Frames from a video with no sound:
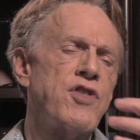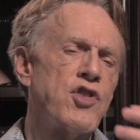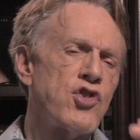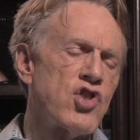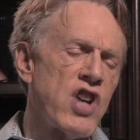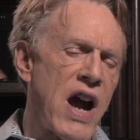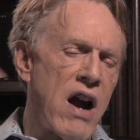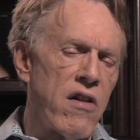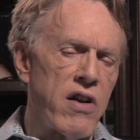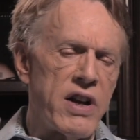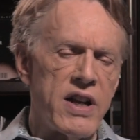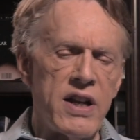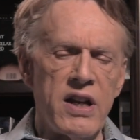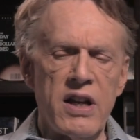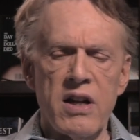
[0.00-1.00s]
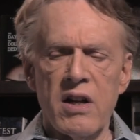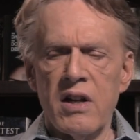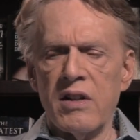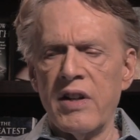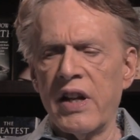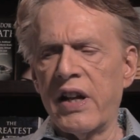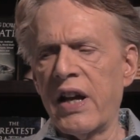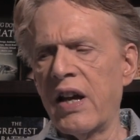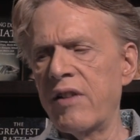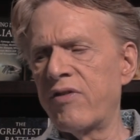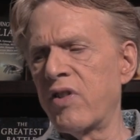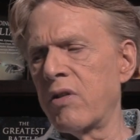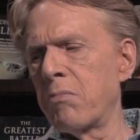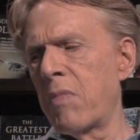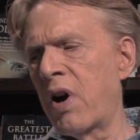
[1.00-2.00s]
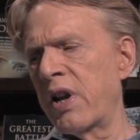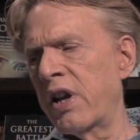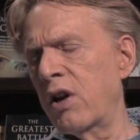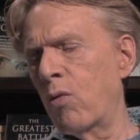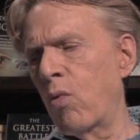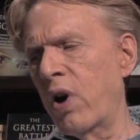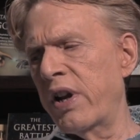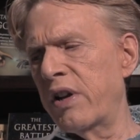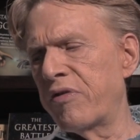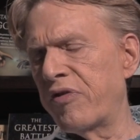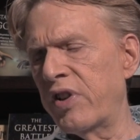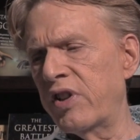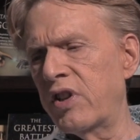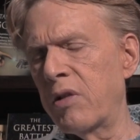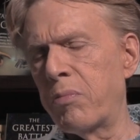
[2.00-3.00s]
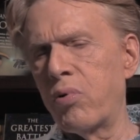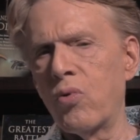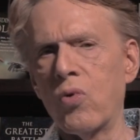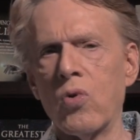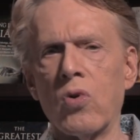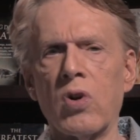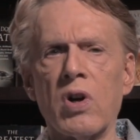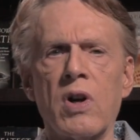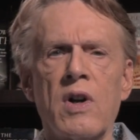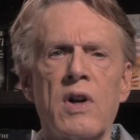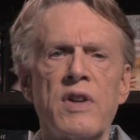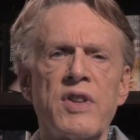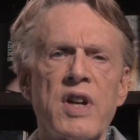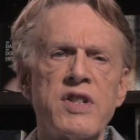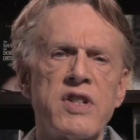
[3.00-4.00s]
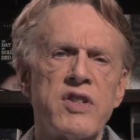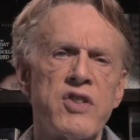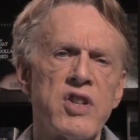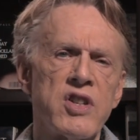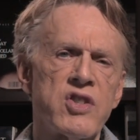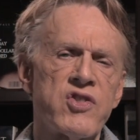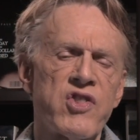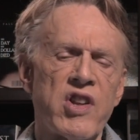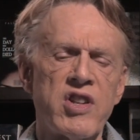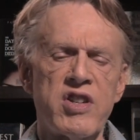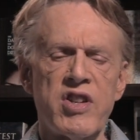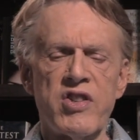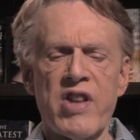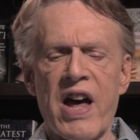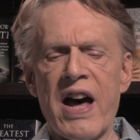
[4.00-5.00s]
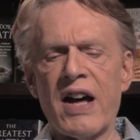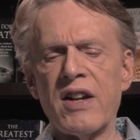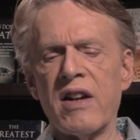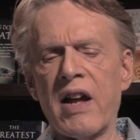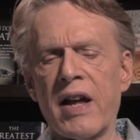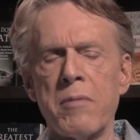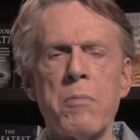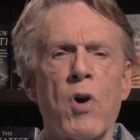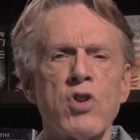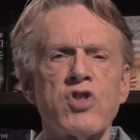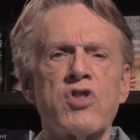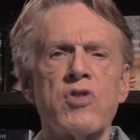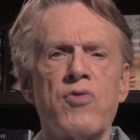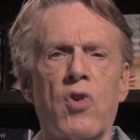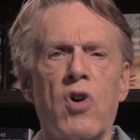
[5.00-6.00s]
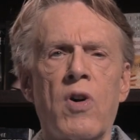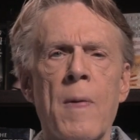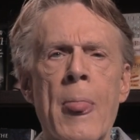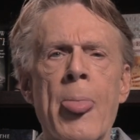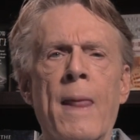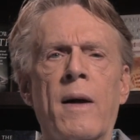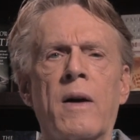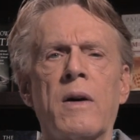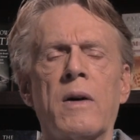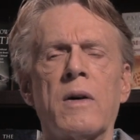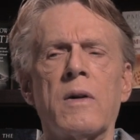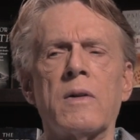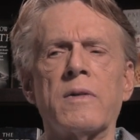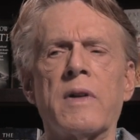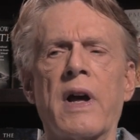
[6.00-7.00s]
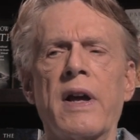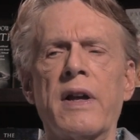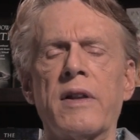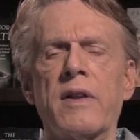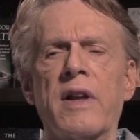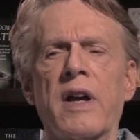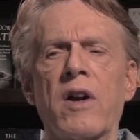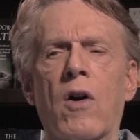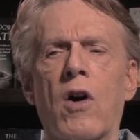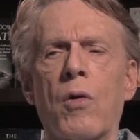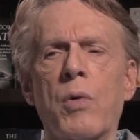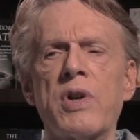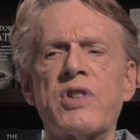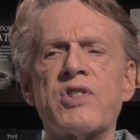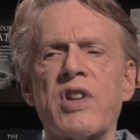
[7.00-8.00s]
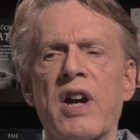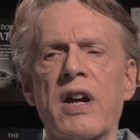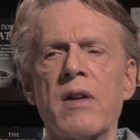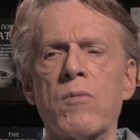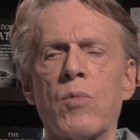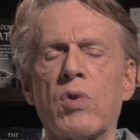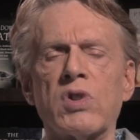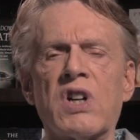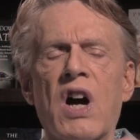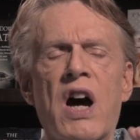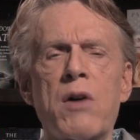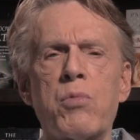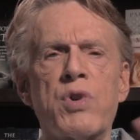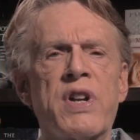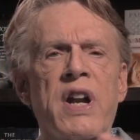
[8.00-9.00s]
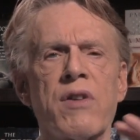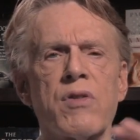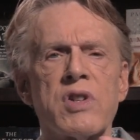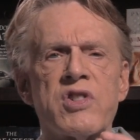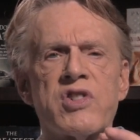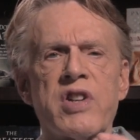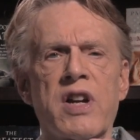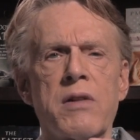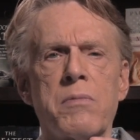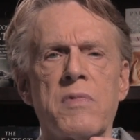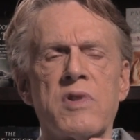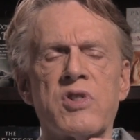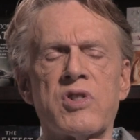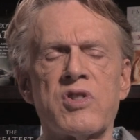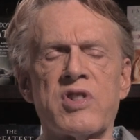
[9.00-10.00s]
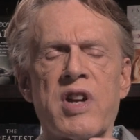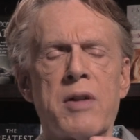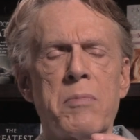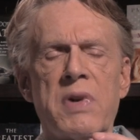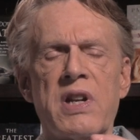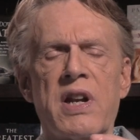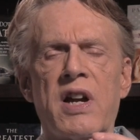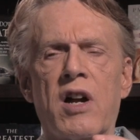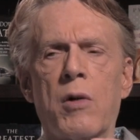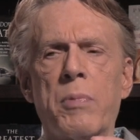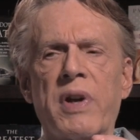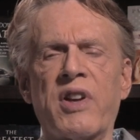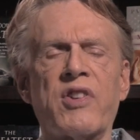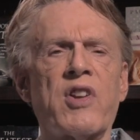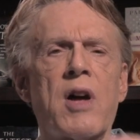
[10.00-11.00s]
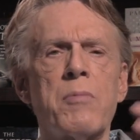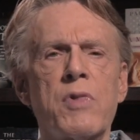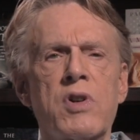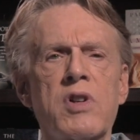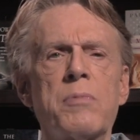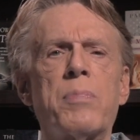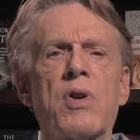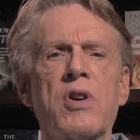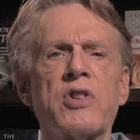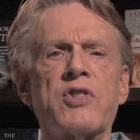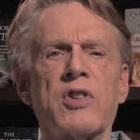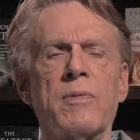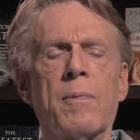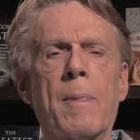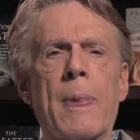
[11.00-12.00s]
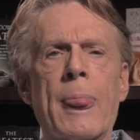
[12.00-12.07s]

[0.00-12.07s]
to charity, they gave their money away to feed the poor, they did this, they did that, and most of all, they always say, well, God would never send me to hell because I'm a good person.